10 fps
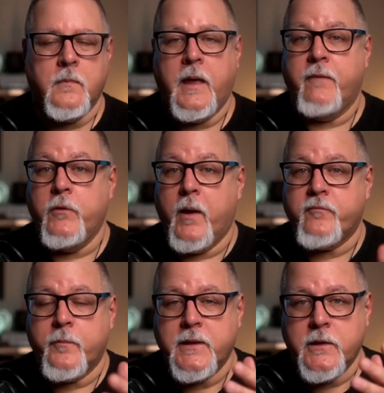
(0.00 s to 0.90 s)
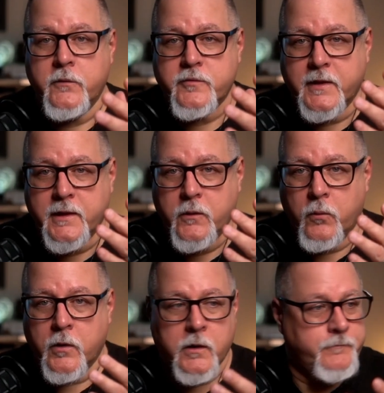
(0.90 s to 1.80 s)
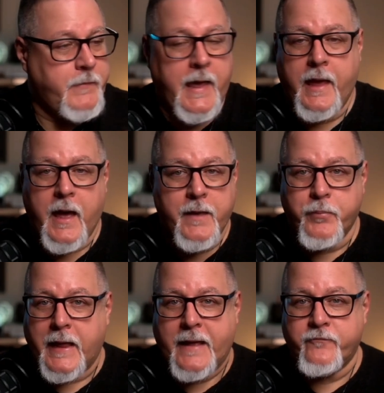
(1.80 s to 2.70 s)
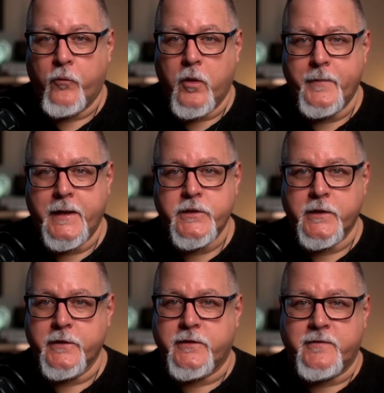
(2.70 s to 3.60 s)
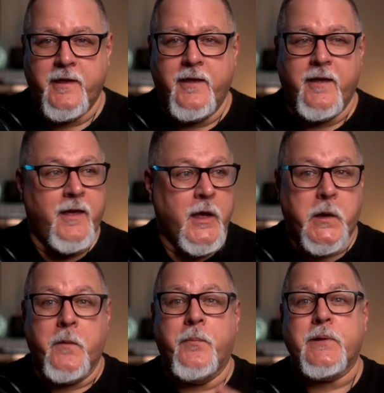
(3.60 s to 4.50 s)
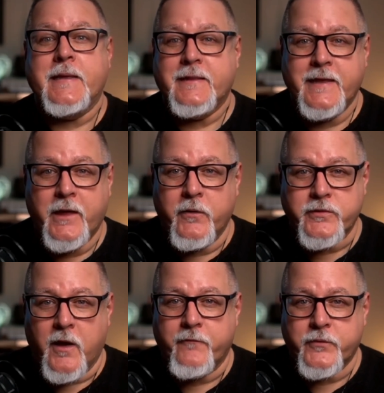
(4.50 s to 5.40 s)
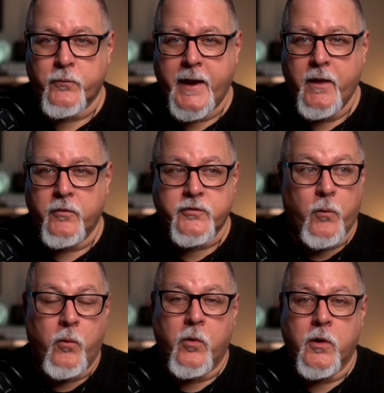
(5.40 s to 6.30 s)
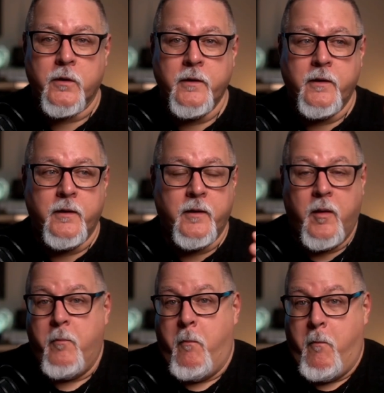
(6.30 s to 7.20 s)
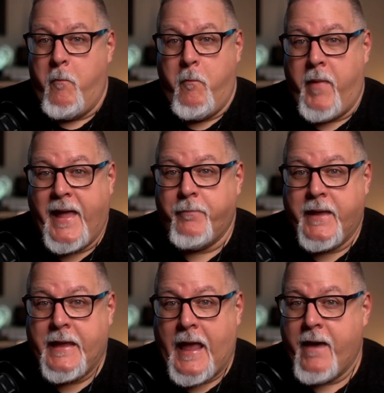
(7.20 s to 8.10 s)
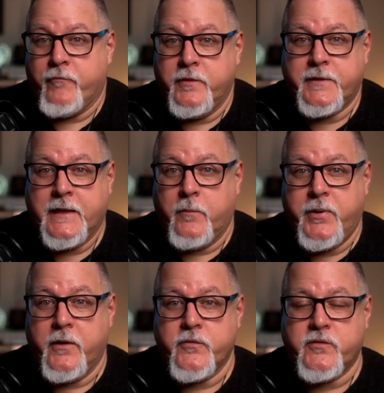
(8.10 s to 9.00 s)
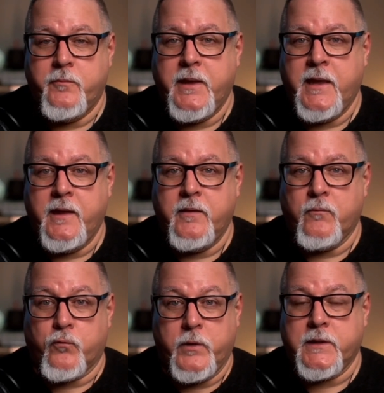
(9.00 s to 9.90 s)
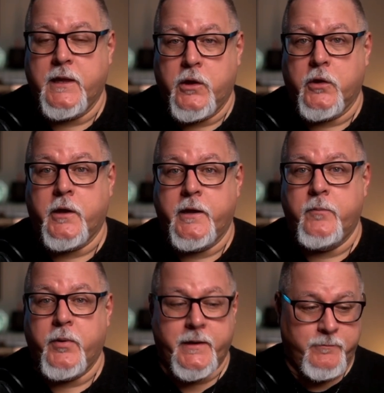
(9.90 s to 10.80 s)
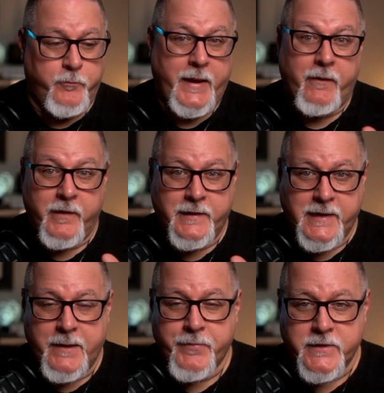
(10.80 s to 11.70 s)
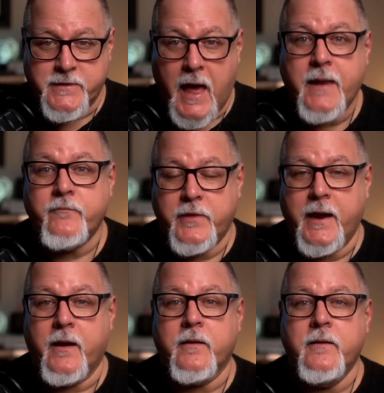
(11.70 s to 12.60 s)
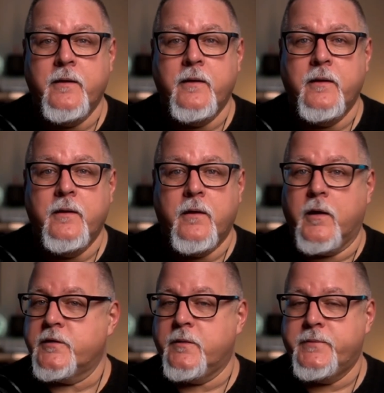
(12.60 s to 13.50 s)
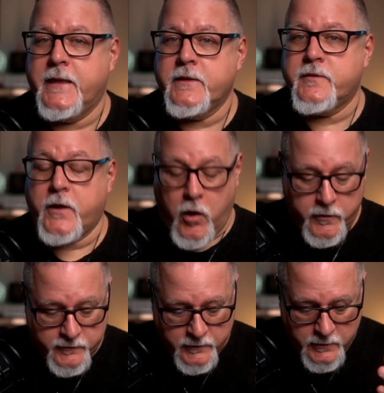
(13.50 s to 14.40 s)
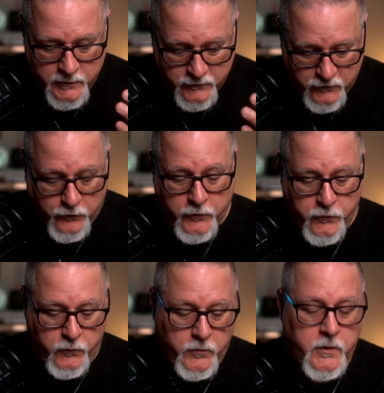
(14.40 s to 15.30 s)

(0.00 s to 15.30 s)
Have you ever been using your AI platform and it just completely goes off the rails? Or maybe everything appears to be really good, but buried deep inside of there are some things that aren't true.